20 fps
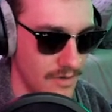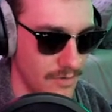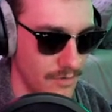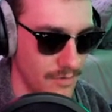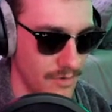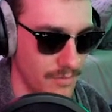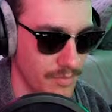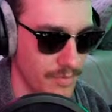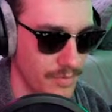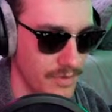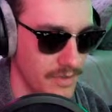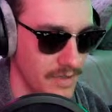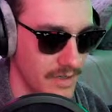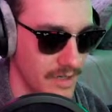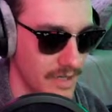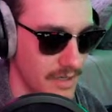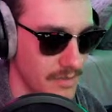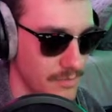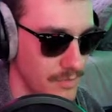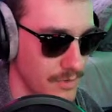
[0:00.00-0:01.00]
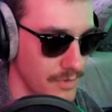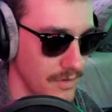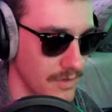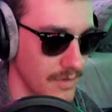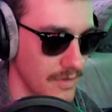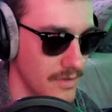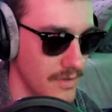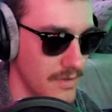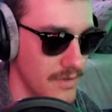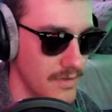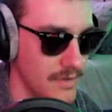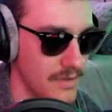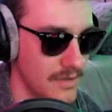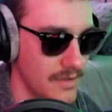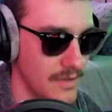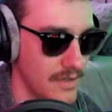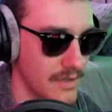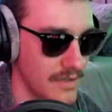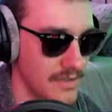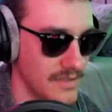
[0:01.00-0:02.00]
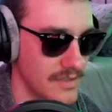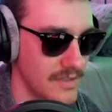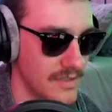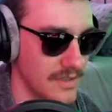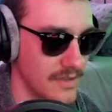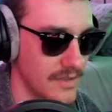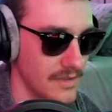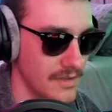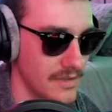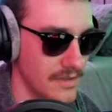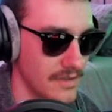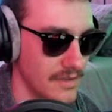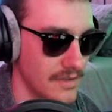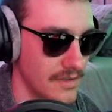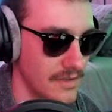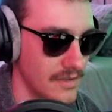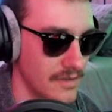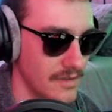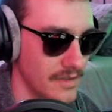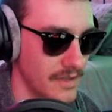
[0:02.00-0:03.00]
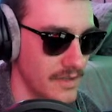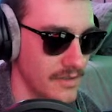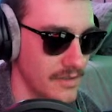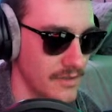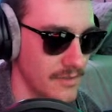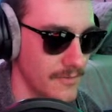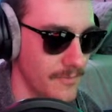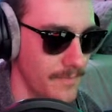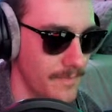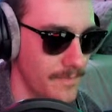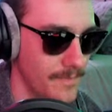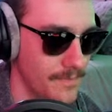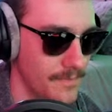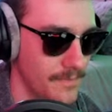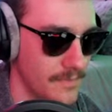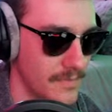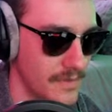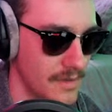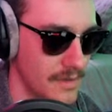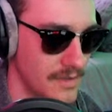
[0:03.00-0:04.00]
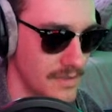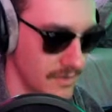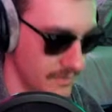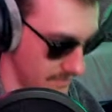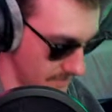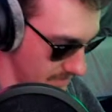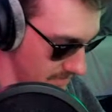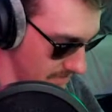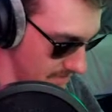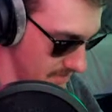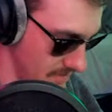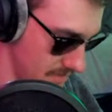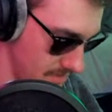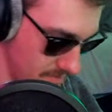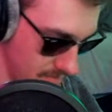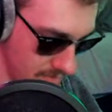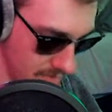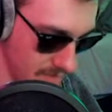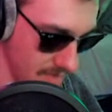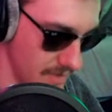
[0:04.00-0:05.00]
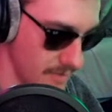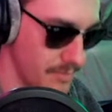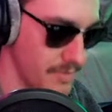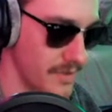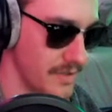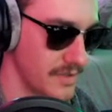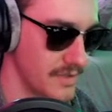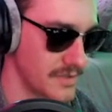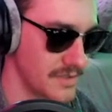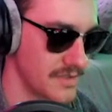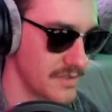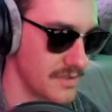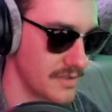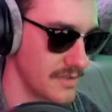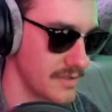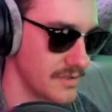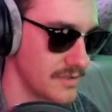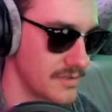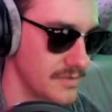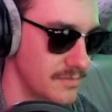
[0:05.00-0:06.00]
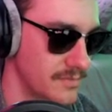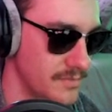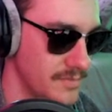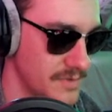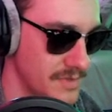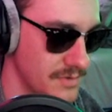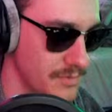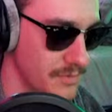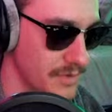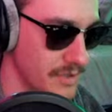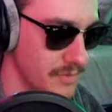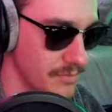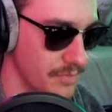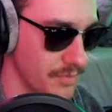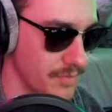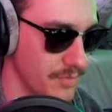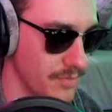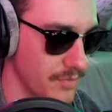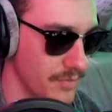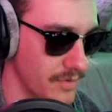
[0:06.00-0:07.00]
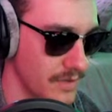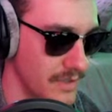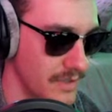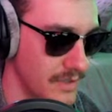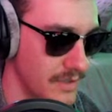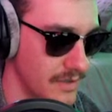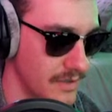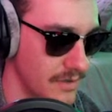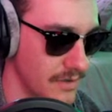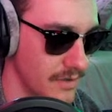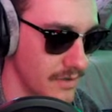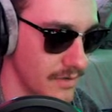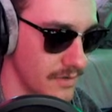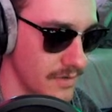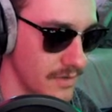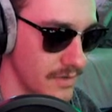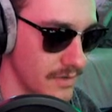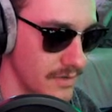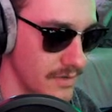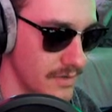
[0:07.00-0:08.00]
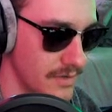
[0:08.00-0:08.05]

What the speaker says: or the Prion anymore until later. I feel like my opinions can swing pretty hard